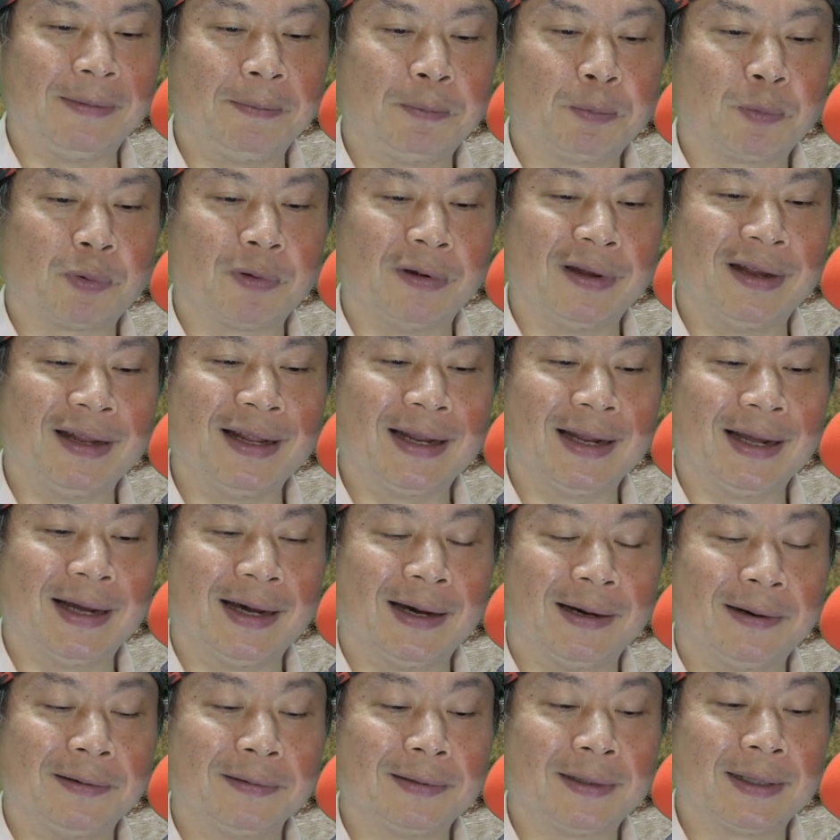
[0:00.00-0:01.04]
print
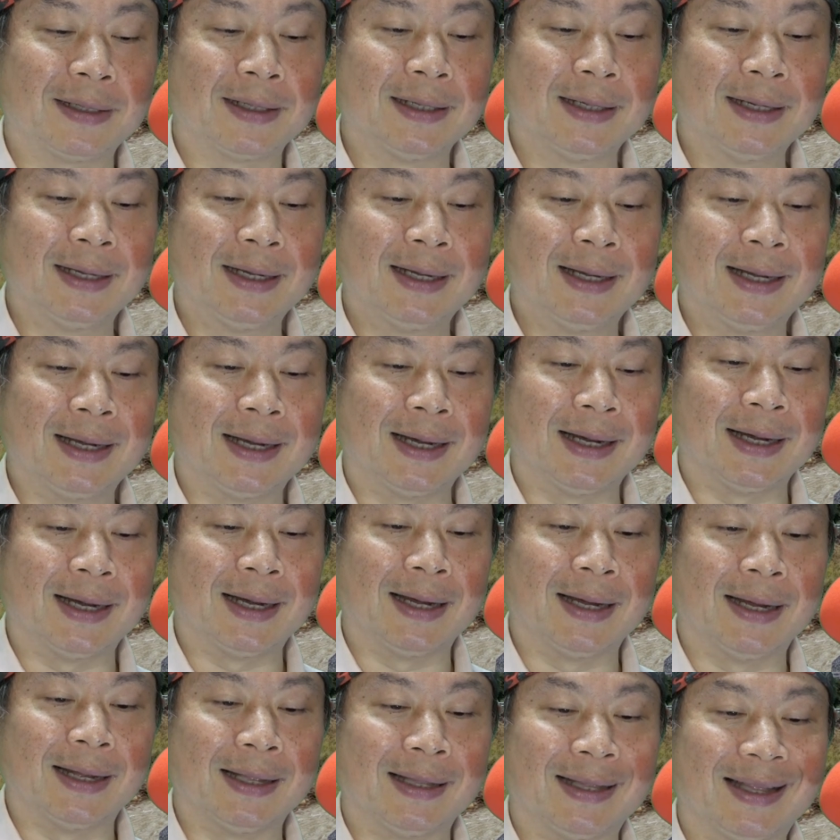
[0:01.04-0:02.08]
out
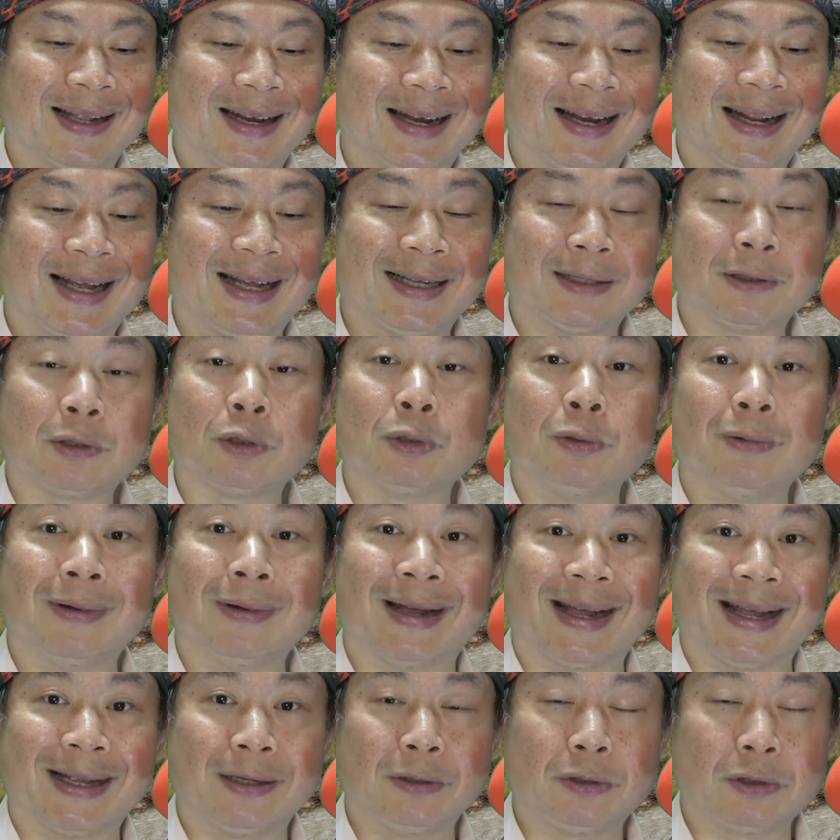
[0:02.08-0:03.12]
the last two
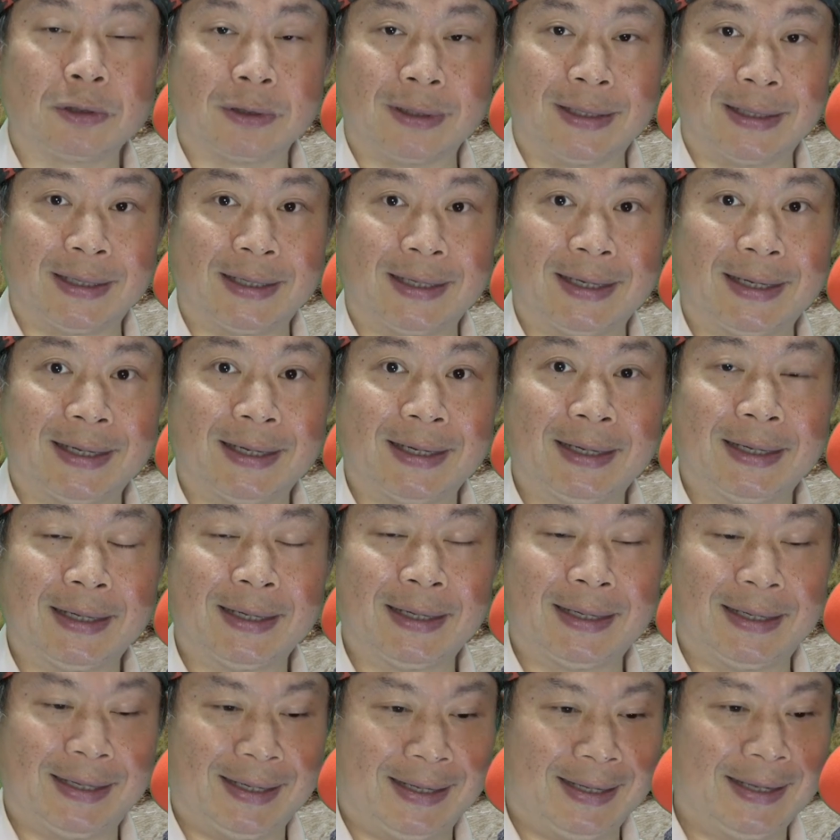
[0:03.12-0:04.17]
entries.
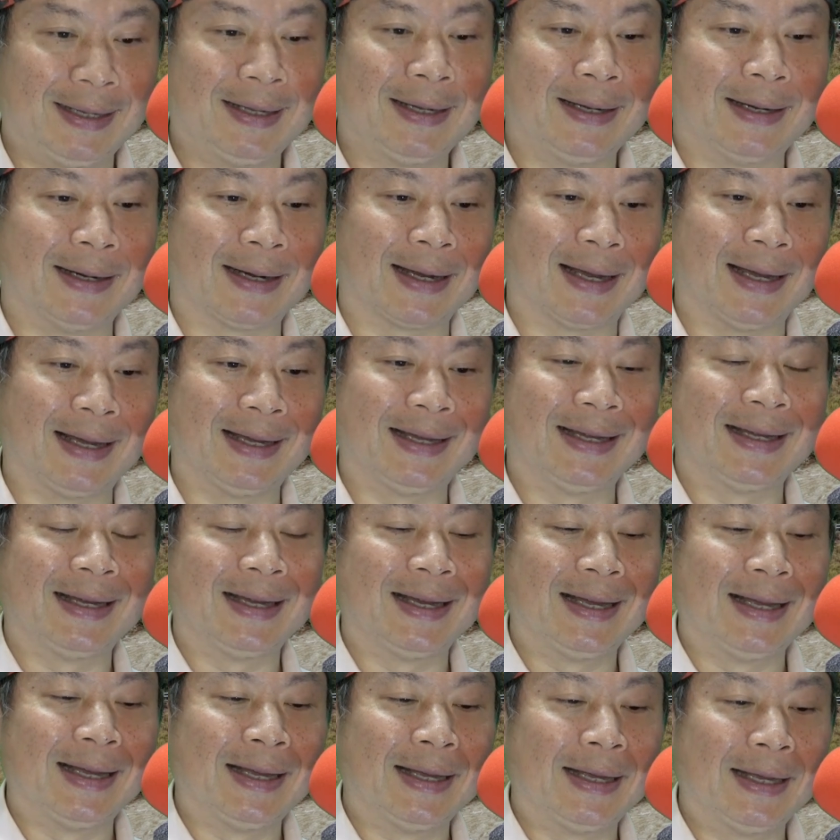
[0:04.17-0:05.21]
Okay,
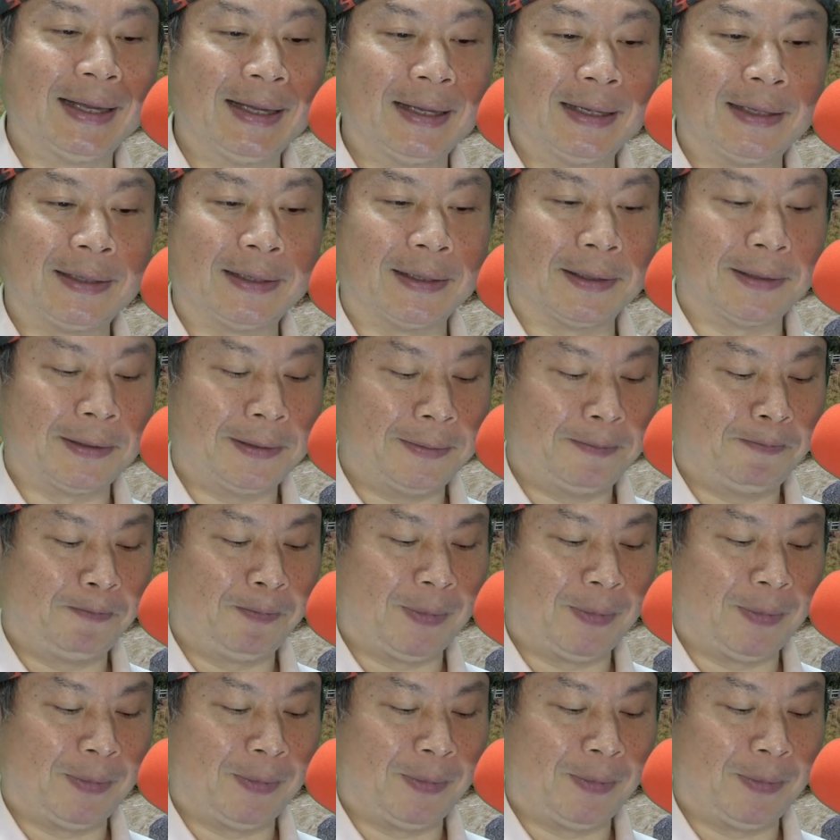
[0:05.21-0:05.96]
so